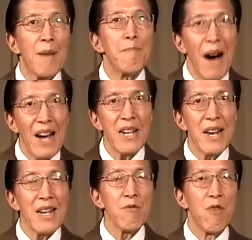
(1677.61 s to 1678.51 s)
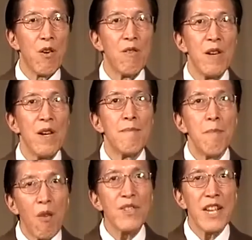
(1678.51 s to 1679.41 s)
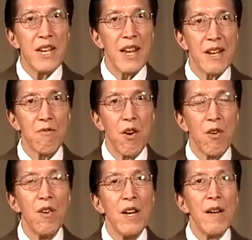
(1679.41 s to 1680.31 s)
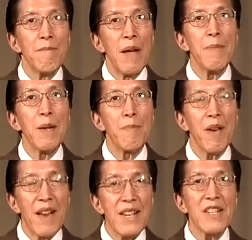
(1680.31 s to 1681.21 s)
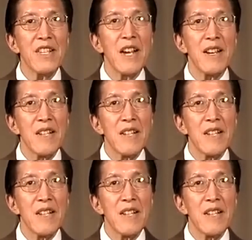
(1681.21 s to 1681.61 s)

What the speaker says: bilingual, multilingual, may be placed at a